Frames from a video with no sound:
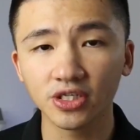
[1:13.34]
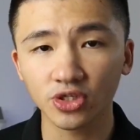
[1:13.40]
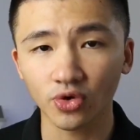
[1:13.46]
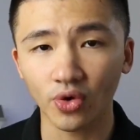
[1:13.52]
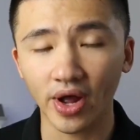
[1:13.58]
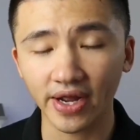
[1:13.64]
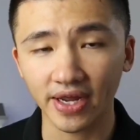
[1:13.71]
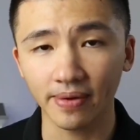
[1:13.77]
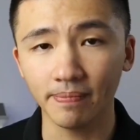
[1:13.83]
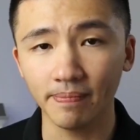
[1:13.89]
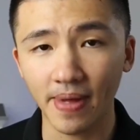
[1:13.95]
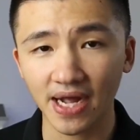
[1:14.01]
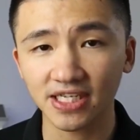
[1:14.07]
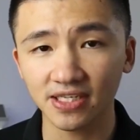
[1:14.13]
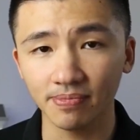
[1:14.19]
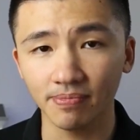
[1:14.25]
so I can
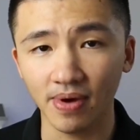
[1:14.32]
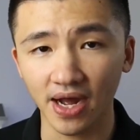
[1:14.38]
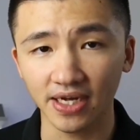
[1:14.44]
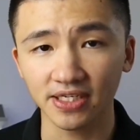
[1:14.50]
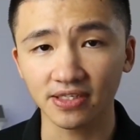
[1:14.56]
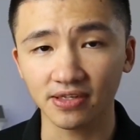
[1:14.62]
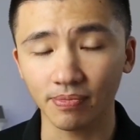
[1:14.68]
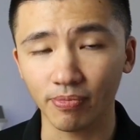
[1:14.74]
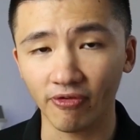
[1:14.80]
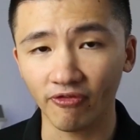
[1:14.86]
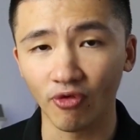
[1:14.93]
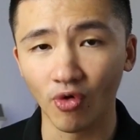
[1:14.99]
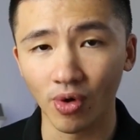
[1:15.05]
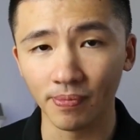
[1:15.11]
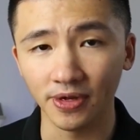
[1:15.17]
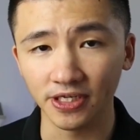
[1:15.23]
maximize the
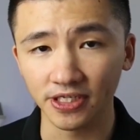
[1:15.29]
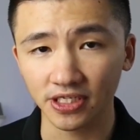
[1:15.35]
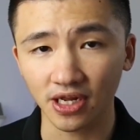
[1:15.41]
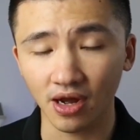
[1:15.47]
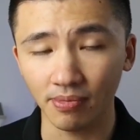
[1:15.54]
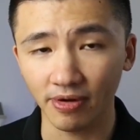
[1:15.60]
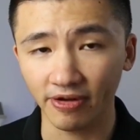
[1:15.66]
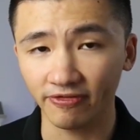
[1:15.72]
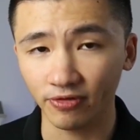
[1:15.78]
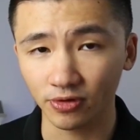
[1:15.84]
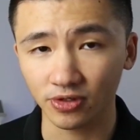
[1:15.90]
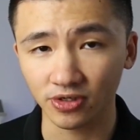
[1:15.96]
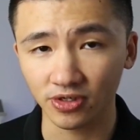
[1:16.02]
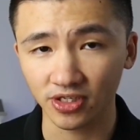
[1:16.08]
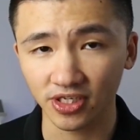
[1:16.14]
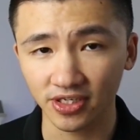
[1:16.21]
performance on my
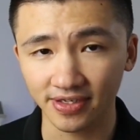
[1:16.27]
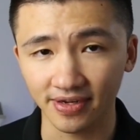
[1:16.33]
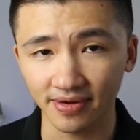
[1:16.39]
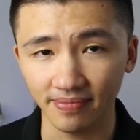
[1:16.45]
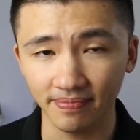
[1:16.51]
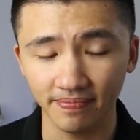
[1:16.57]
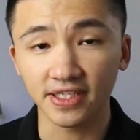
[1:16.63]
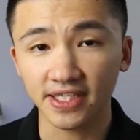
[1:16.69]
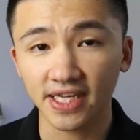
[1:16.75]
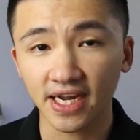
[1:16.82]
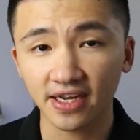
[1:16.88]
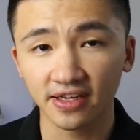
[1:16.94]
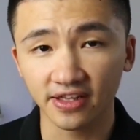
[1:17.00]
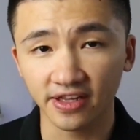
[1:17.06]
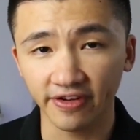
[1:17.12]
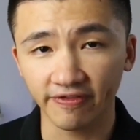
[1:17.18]
future system. The
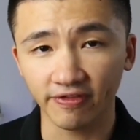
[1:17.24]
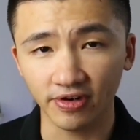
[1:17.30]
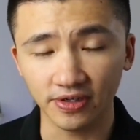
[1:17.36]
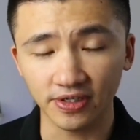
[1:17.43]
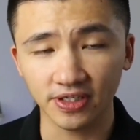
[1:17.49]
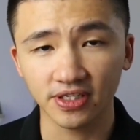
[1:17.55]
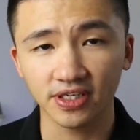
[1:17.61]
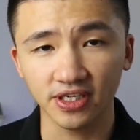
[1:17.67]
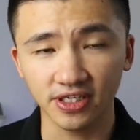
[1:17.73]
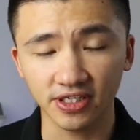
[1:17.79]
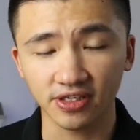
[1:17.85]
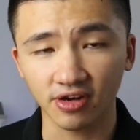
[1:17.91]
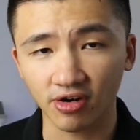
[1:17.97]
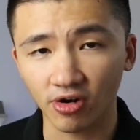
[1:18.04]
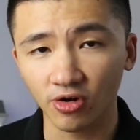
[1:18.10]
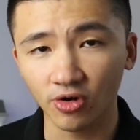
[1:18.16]
second difference is
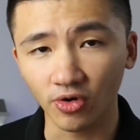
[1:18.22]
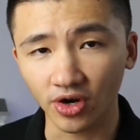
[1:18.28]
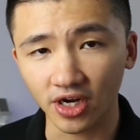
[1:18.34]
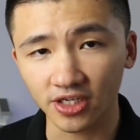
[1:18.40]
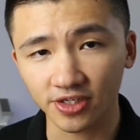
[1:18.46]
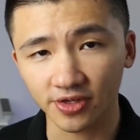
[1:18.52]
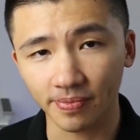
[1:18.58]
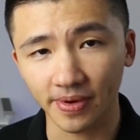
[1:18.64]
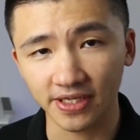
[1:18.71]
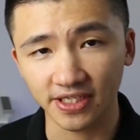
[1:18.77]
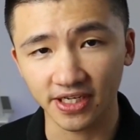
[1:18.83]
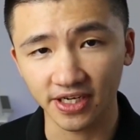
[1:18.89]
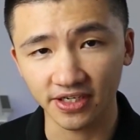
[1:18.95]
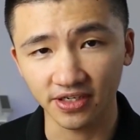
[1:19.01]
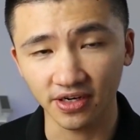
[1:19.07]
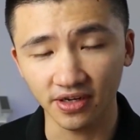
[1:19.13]
the kernel
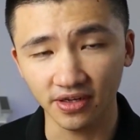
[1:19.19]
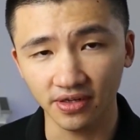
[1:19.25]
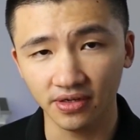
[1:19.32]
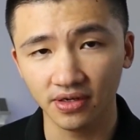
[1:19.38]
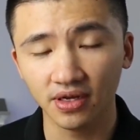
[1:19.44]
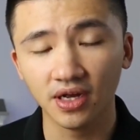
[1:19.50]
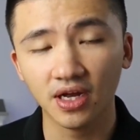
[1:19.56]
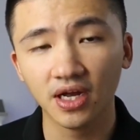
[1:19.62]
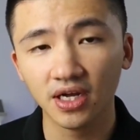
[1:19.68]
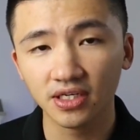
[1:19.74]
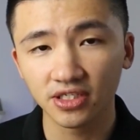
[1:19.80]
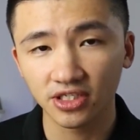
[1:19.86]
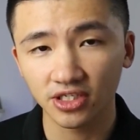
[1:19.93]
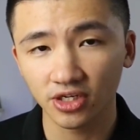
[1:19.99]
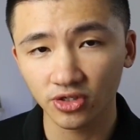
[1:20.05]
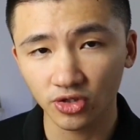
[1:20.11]
customization.
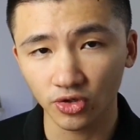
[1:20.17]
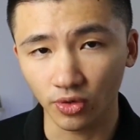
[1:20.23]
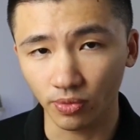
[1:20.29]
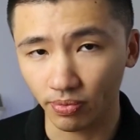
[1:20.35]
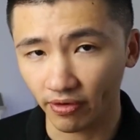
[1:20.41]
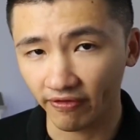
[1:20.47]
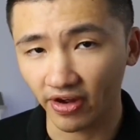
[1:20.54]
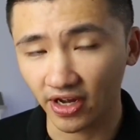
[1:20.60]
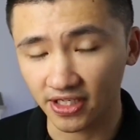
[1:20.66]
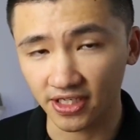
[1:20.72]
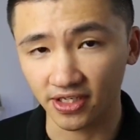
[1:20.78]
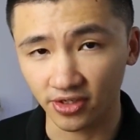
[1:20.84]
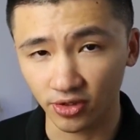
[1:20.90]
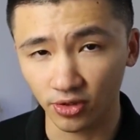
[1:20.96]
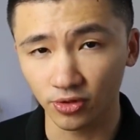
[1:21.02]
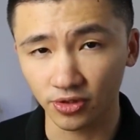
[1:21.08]
Gentoo provides
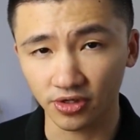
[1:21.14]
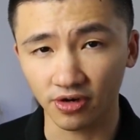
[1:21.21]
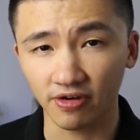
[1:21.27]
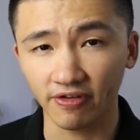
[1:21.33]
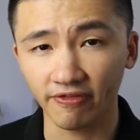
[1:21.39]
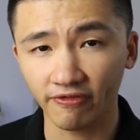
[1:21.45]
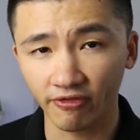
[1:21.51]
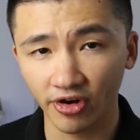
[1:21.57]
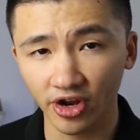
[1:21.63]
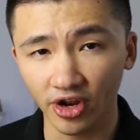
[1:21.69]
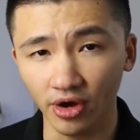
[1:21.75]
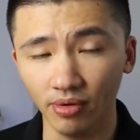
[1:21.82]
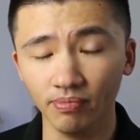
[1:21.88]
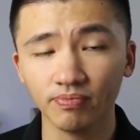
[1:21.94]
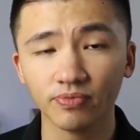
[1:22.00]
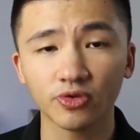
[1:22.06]
its user the
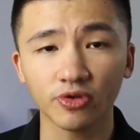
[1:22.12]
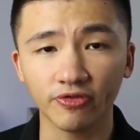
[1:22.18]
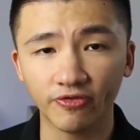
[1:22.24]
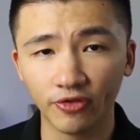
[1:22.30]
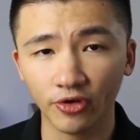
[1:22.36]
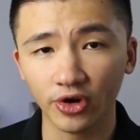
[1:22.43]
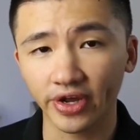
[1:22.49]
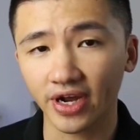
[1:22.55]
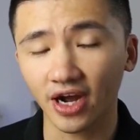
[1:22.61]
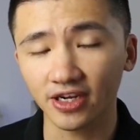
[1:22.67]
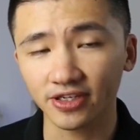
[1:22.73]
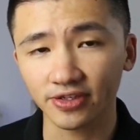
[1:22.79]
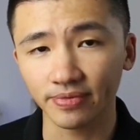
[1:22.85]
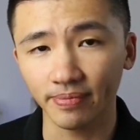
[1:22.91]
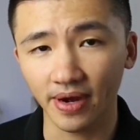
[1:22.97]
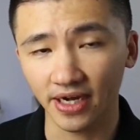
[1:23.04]
freedom to fully
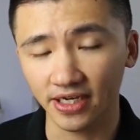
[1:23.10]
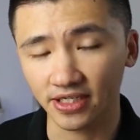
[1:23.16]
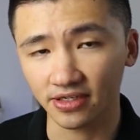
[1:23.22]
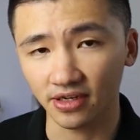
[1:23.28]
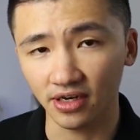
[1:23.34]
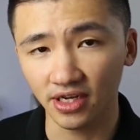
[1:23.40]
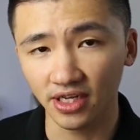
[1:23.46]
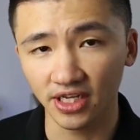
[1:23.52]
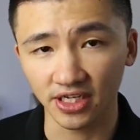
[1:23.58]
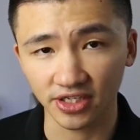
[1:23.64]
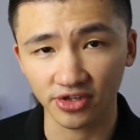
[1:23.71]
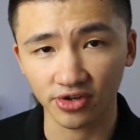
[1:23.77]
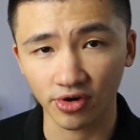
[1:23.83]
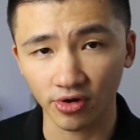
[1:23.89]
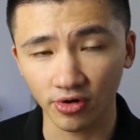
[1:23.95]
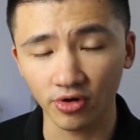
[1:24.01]
customize the
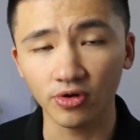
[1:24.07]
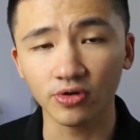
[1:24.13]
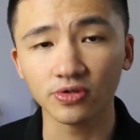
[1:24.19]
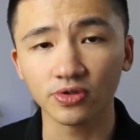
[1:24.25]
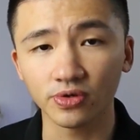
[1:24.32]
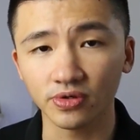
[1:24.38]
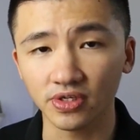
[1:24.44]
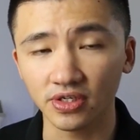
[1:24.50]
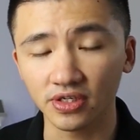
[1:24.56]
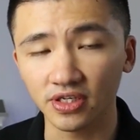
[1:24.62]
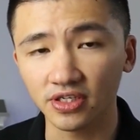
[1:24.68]
Linux kernel during the